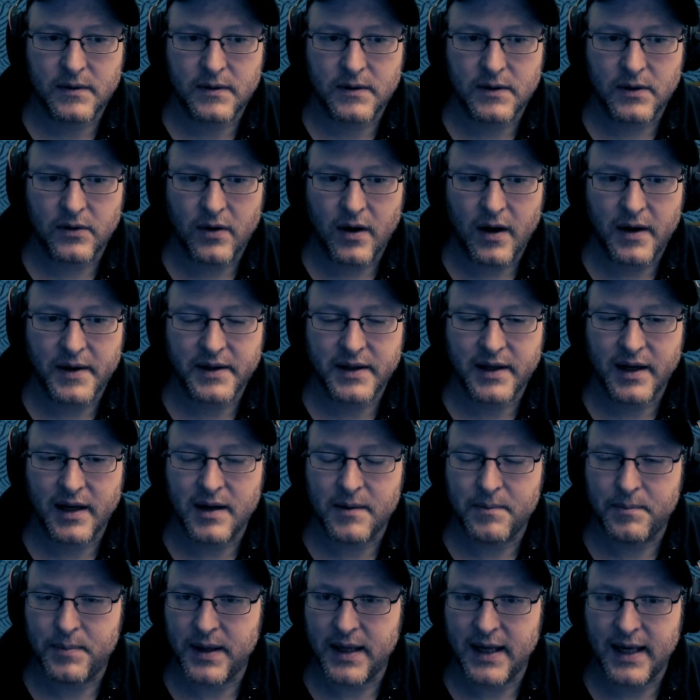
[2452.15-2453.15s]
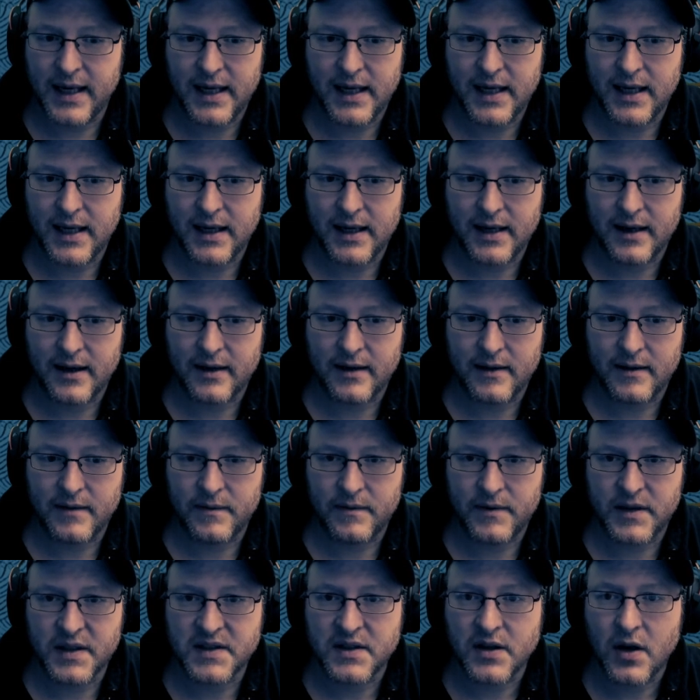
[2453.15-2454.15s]
there aren't going to be,
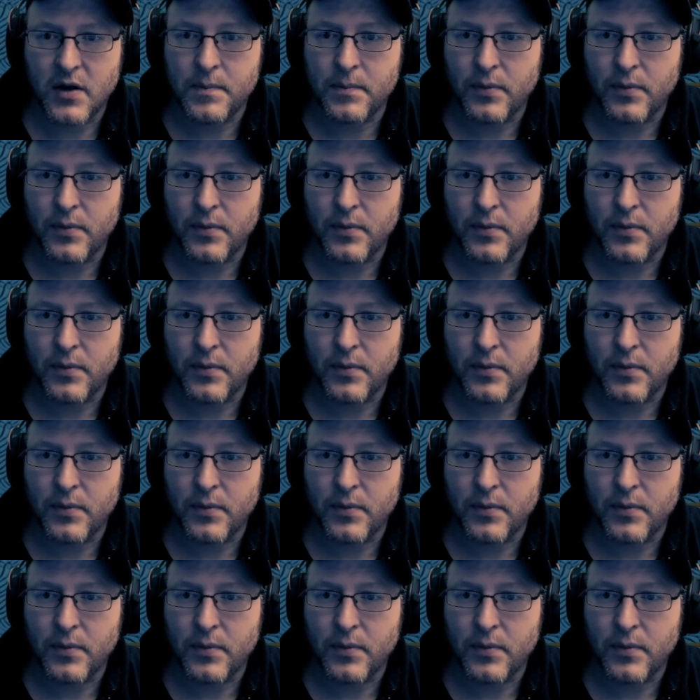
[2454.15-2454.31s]
there's no